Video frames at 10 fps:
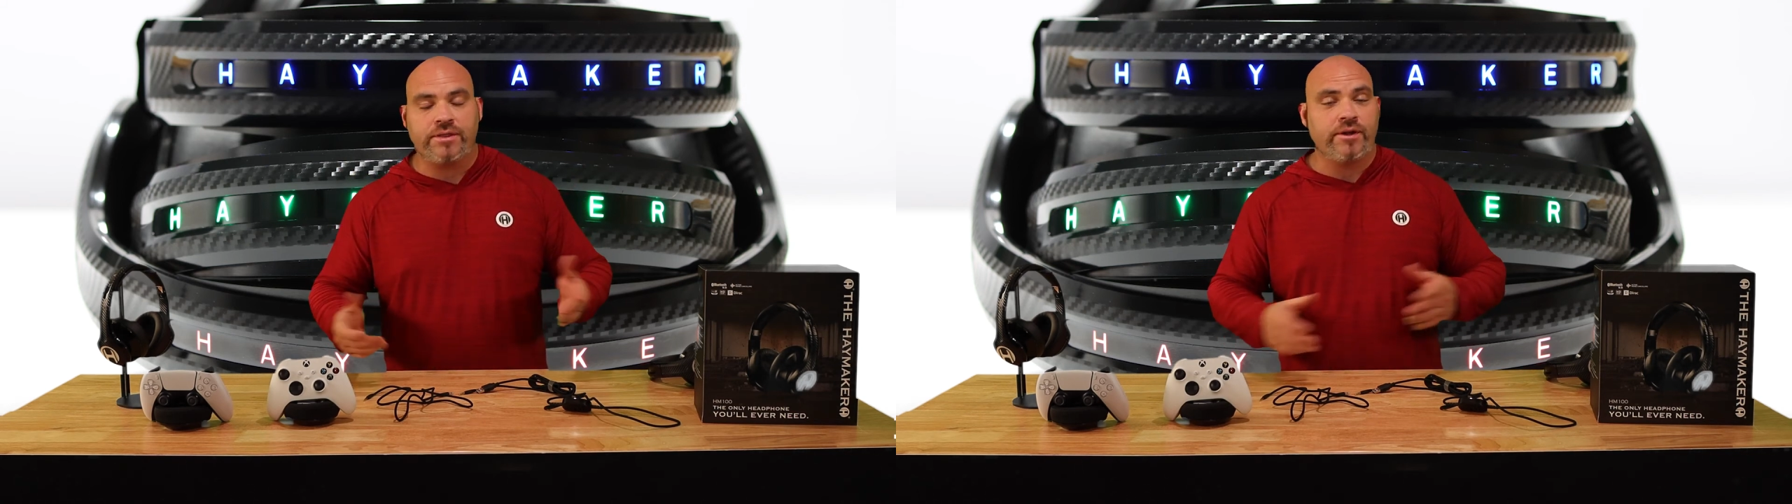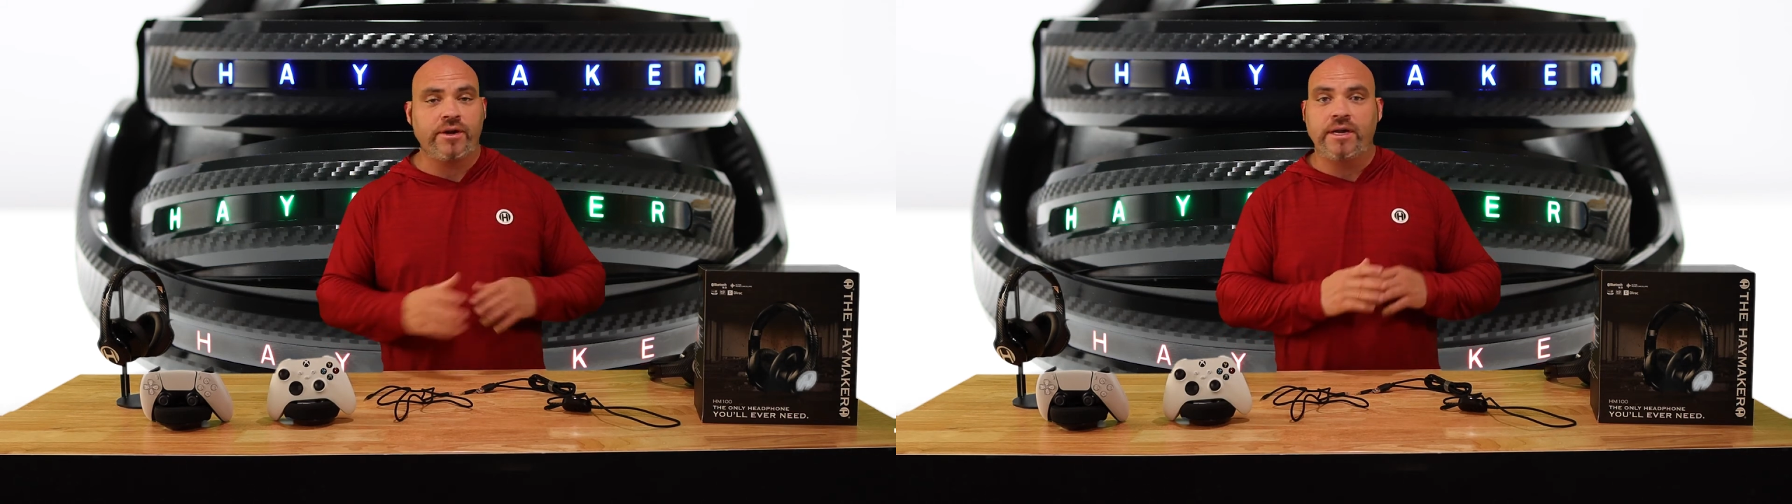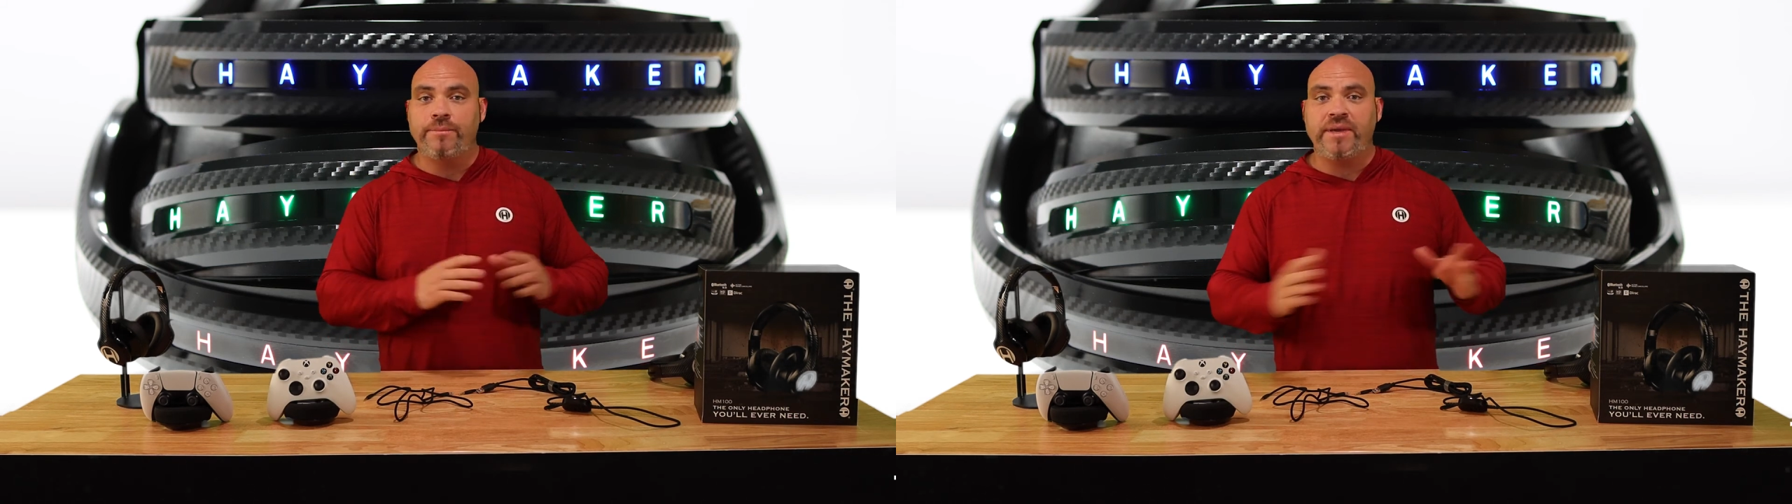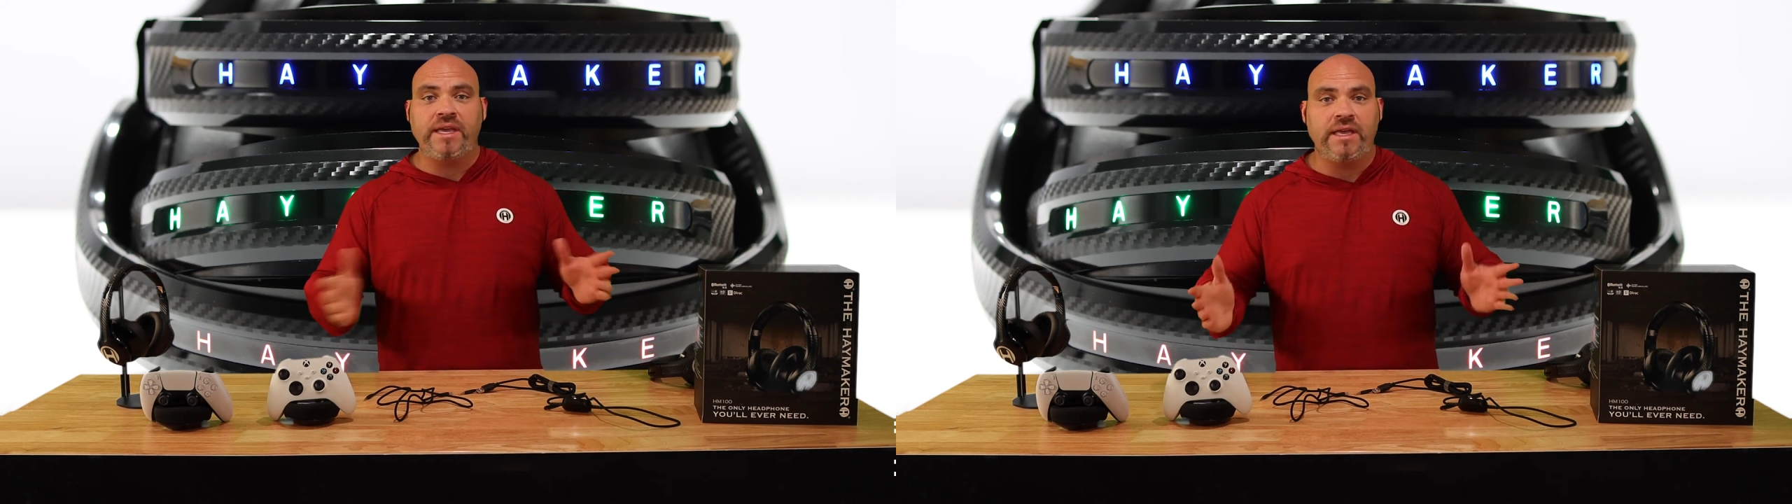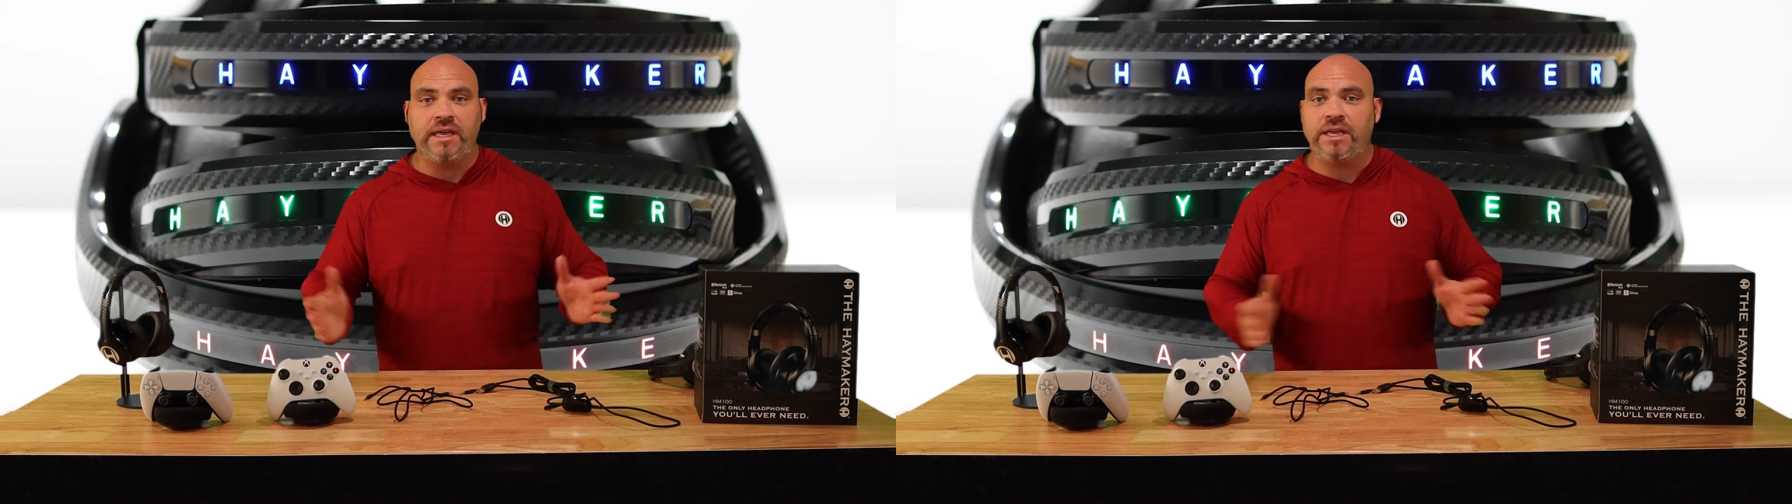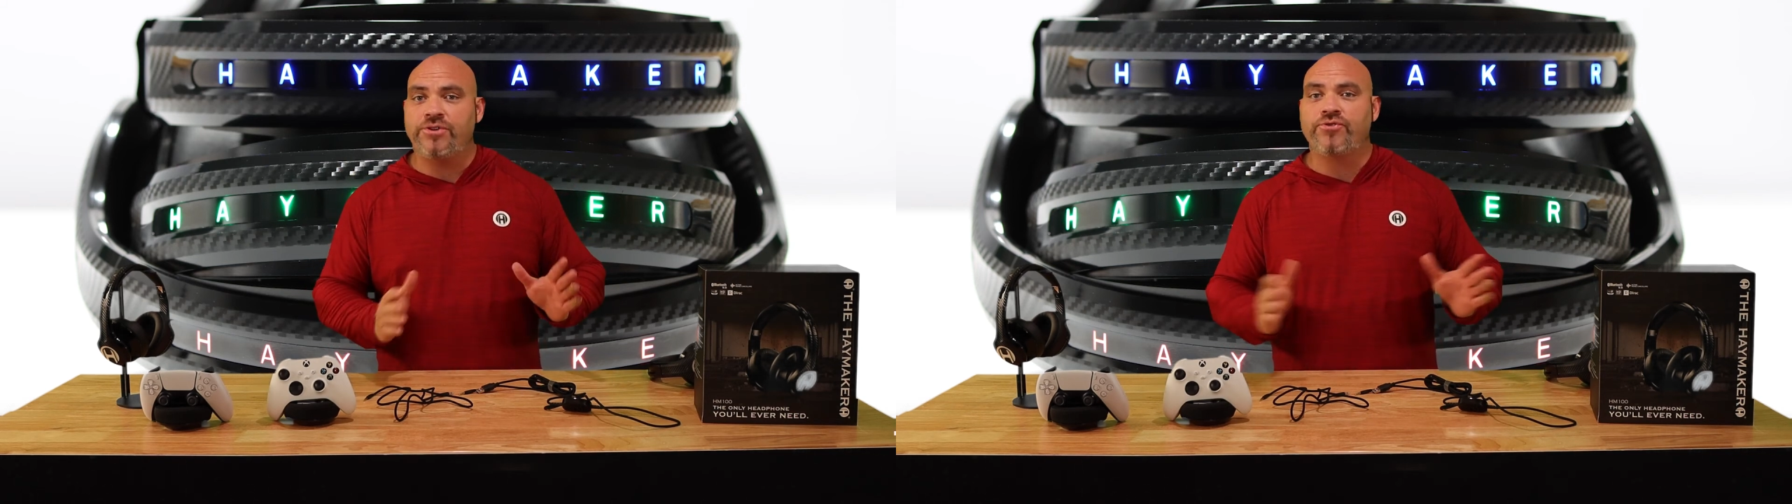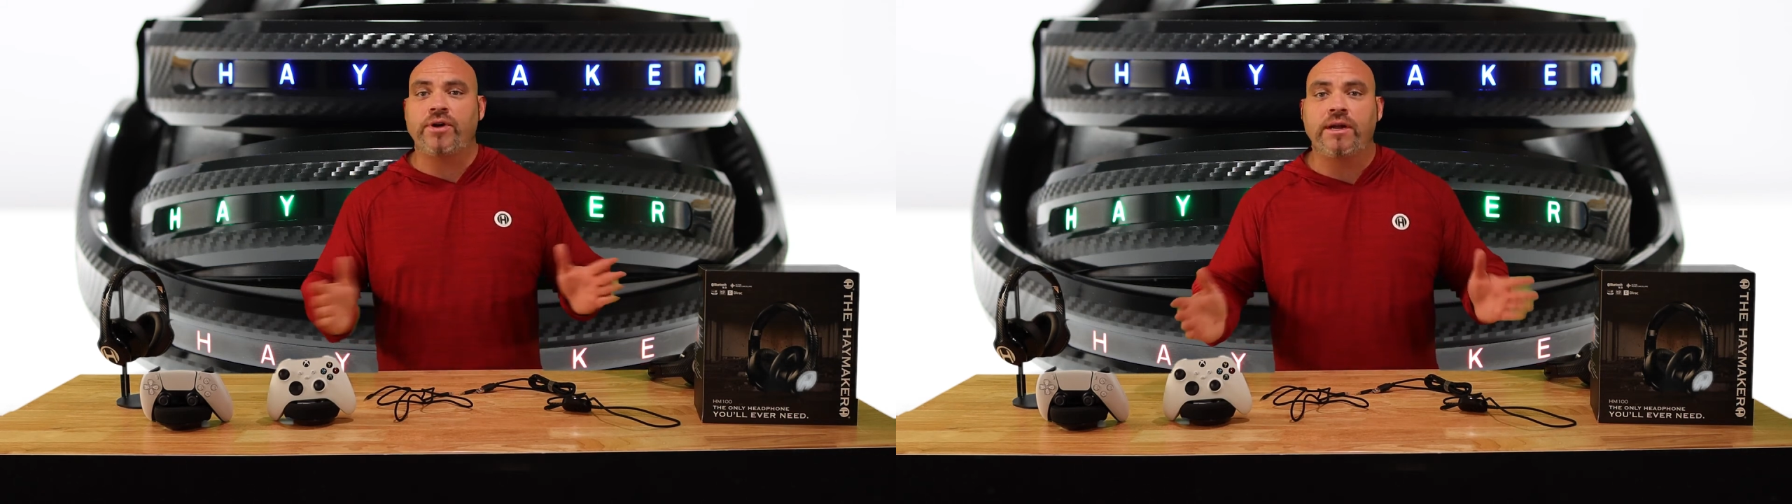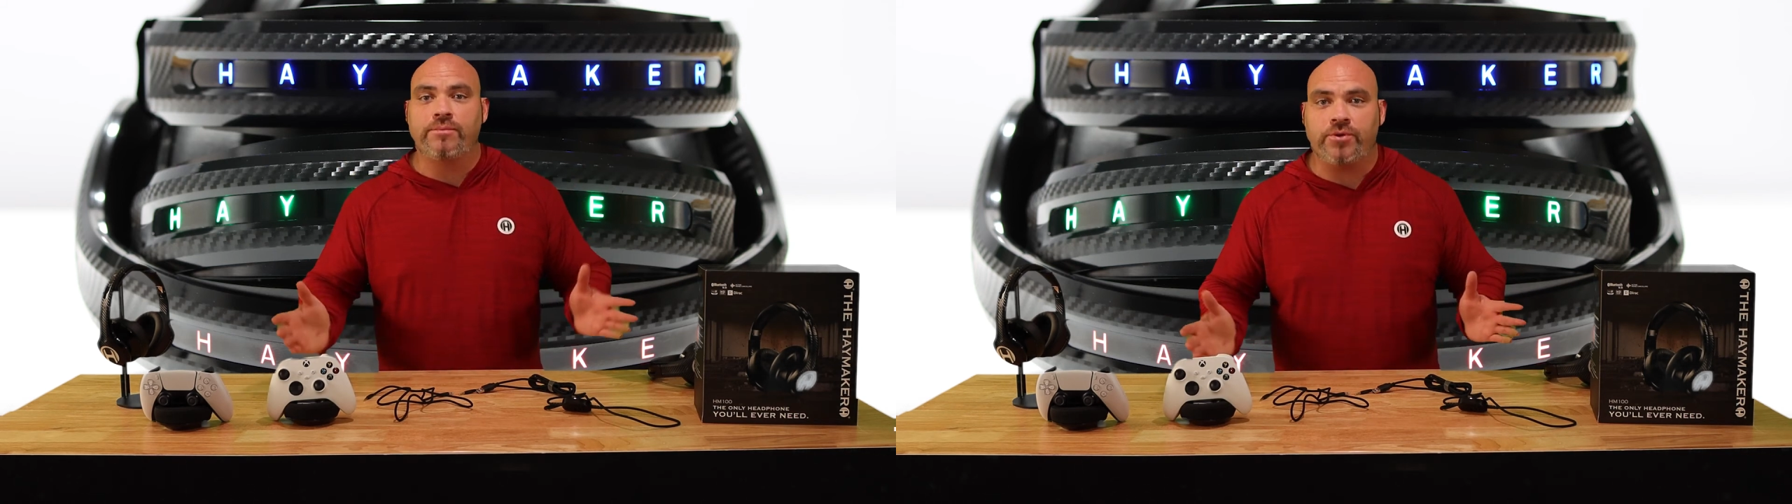They're going to be
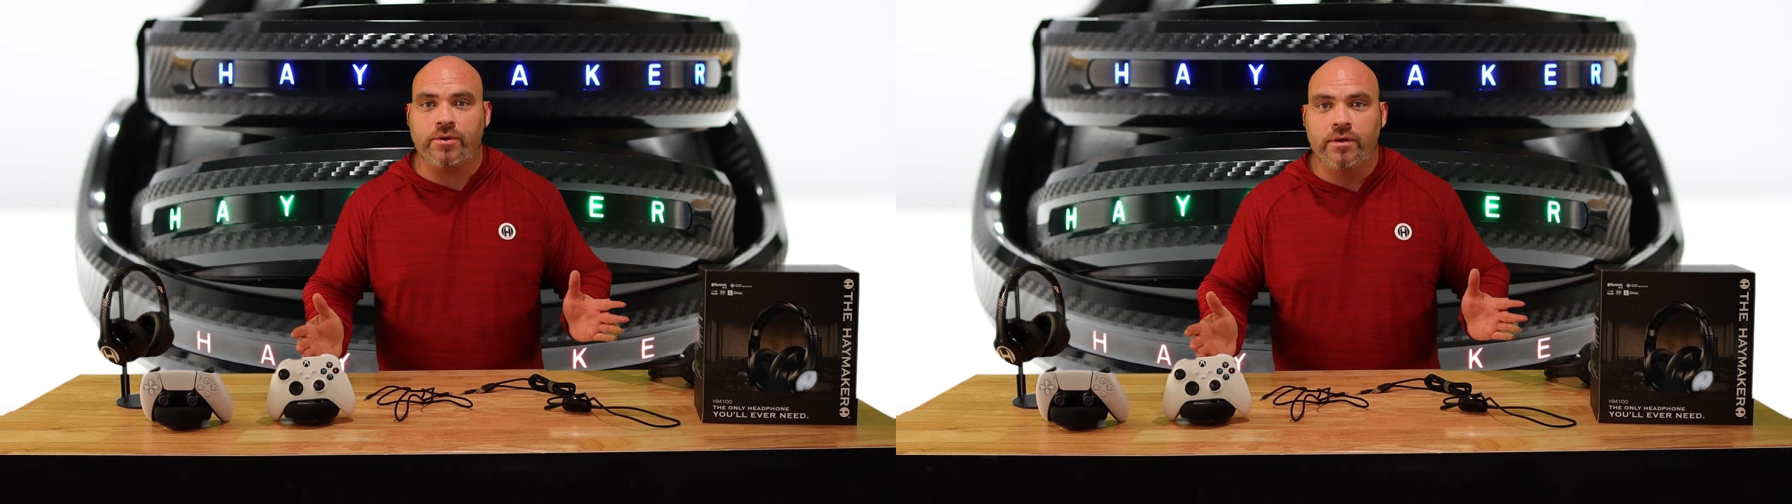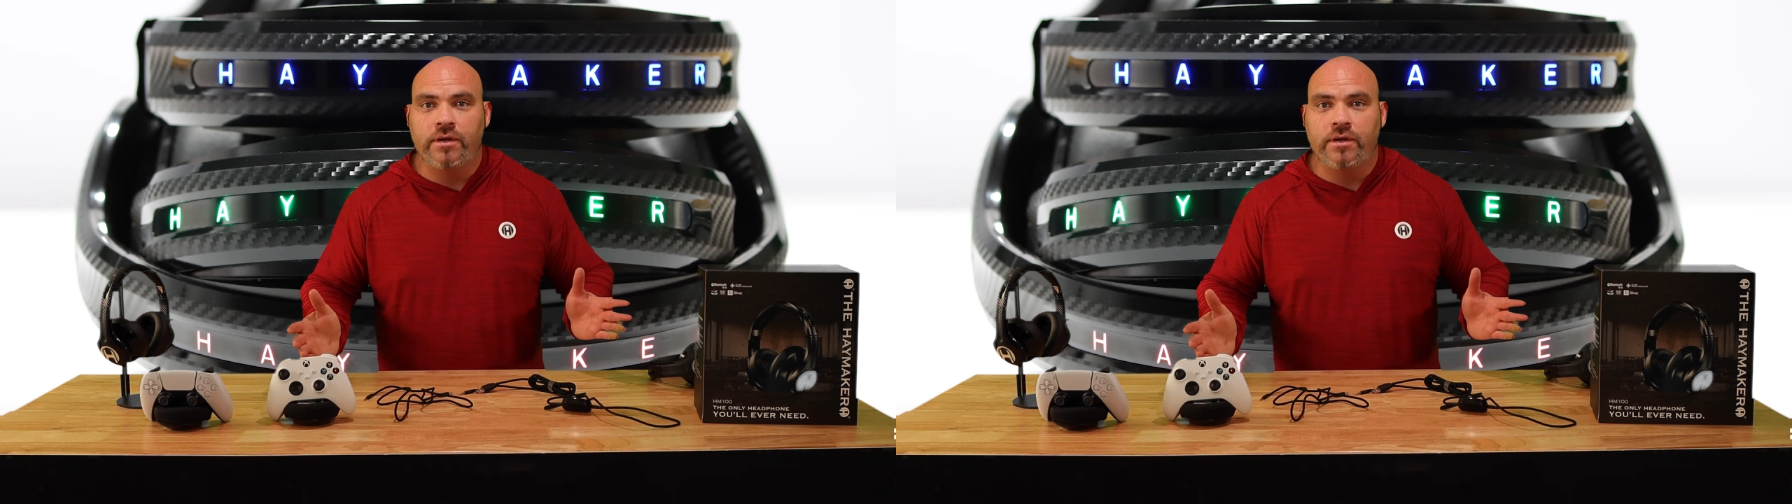incredible.